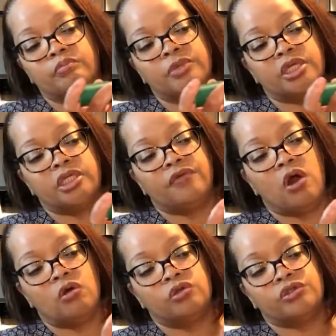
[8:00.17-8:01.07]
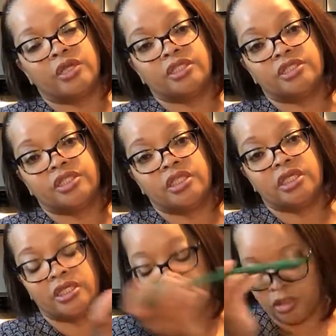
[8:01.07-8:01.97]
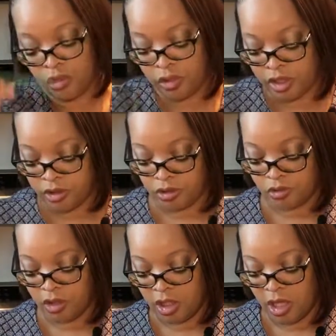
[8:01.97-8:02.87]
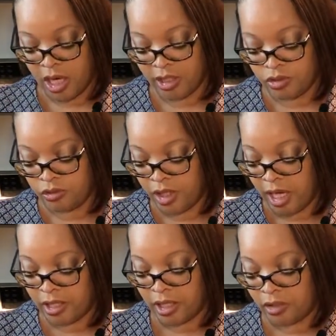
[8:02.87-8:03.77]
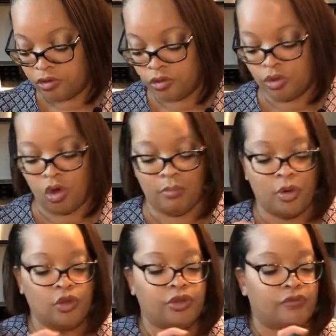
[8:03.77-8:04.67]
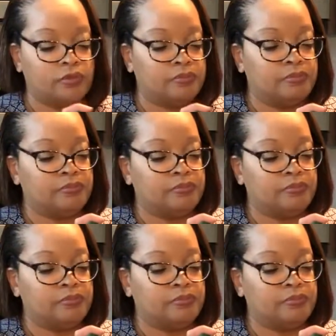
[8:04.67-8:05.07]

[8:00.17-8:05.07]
big enough hole so that the seedlings can go into. I do that, and I'll do it on both of them.